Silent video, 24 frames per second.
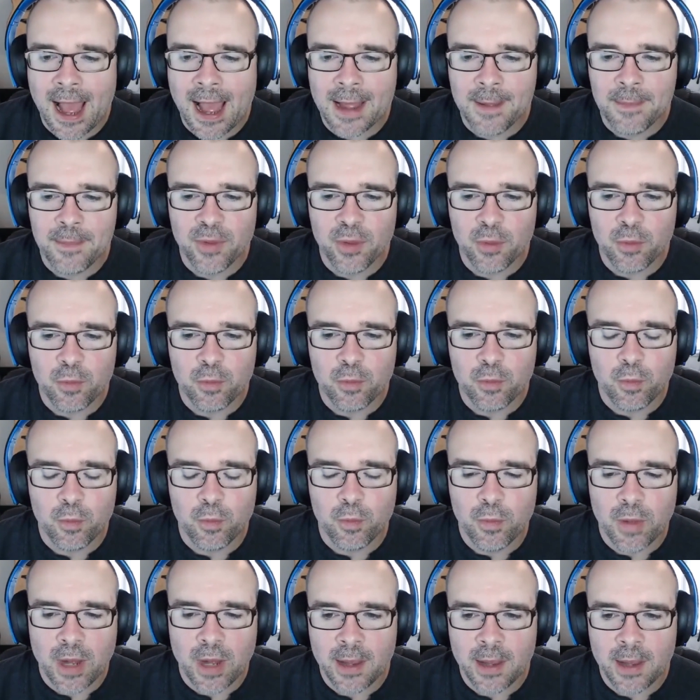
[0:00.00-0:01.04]
I'm the
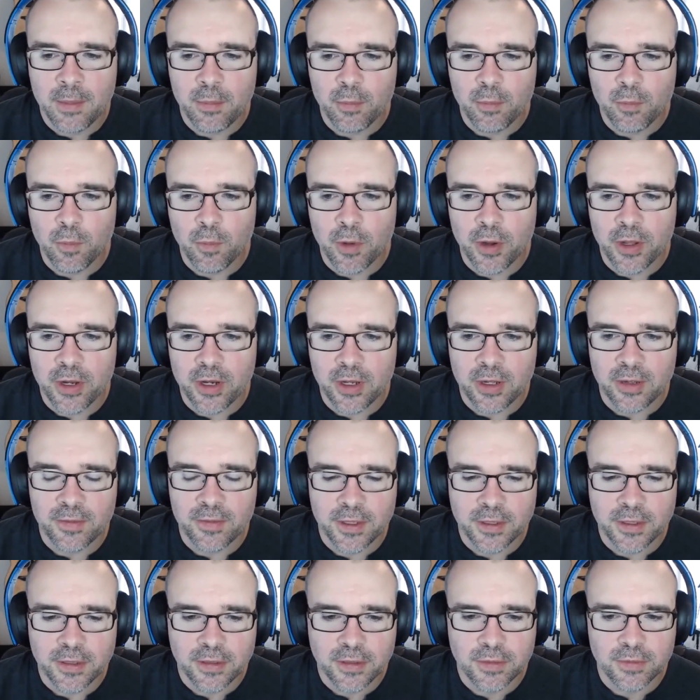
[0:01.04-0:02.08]
I'm one of
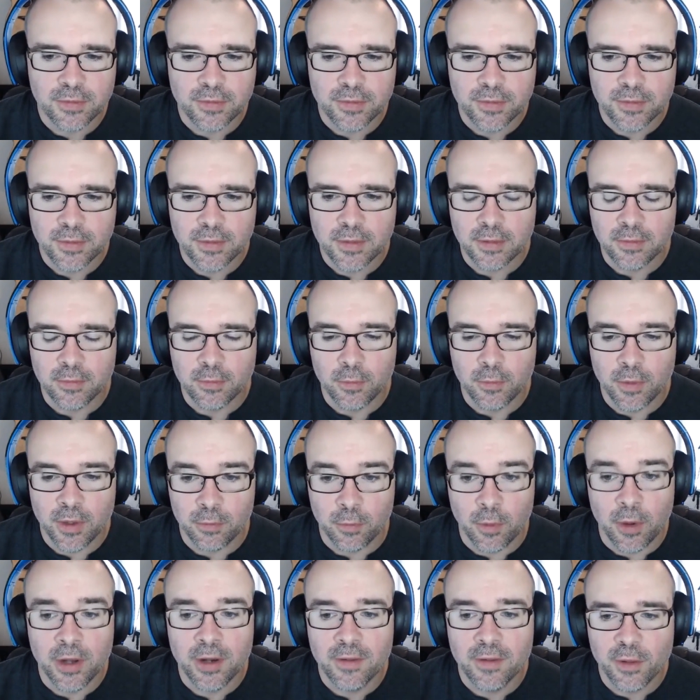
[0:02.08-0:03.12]
us,
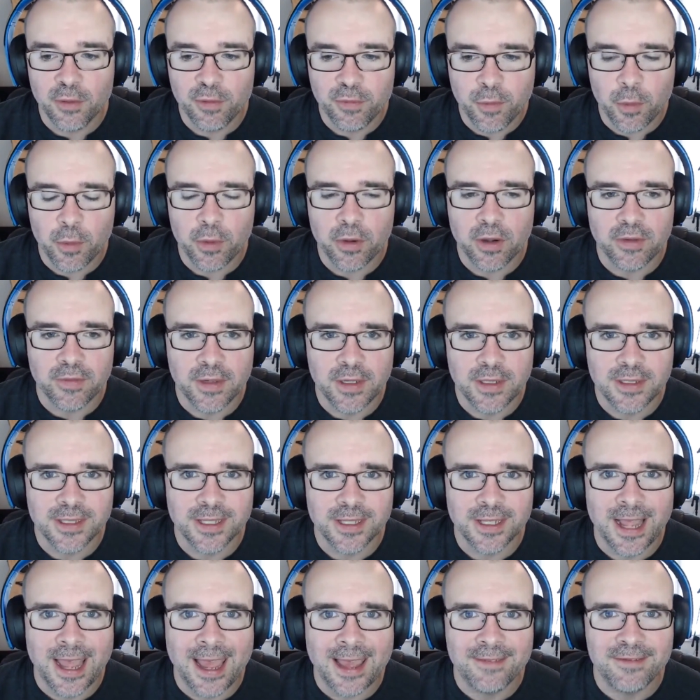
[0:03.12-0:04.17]
one of the four of us
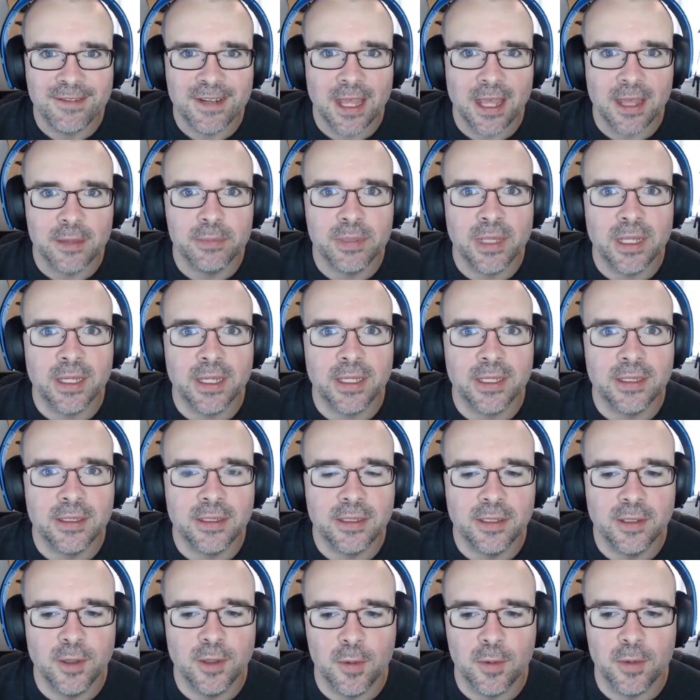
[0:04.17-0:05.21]
that have not played
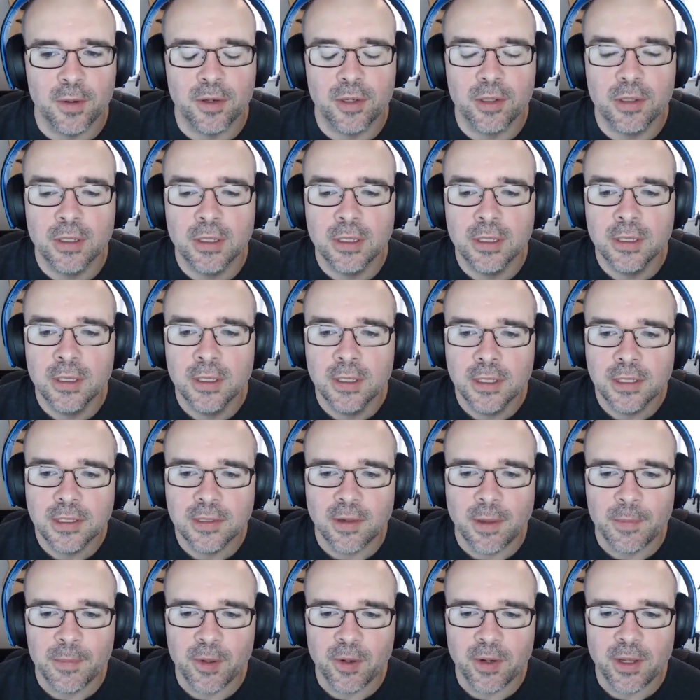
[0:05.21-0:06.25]
Gorn.
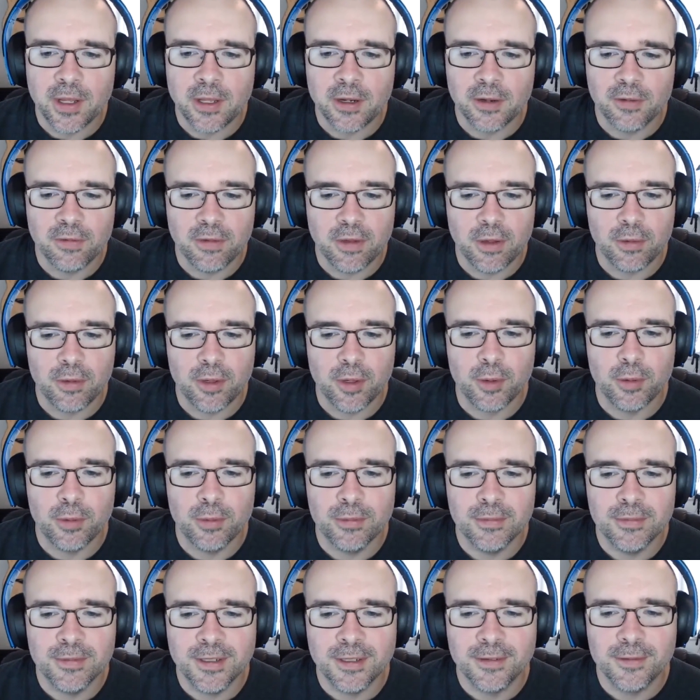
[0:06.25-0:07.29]
So I'm going to interview you
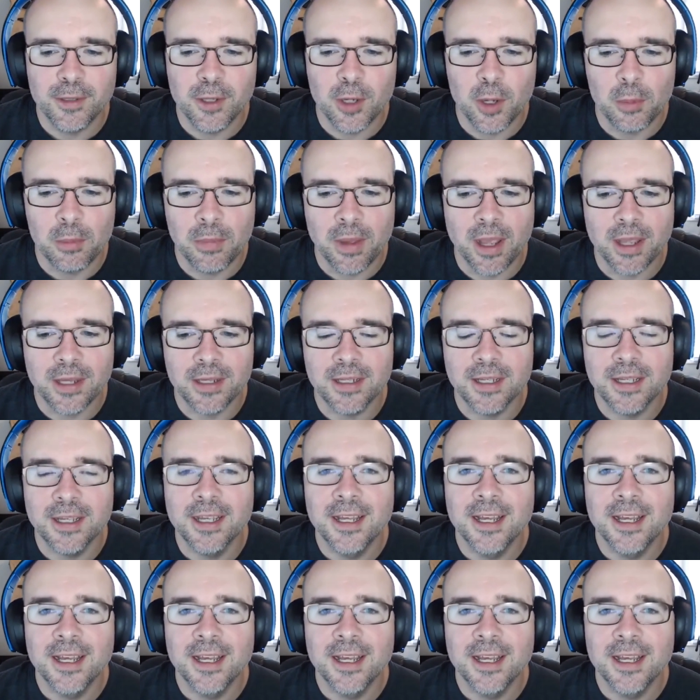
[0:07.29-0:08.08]
if you don't mind.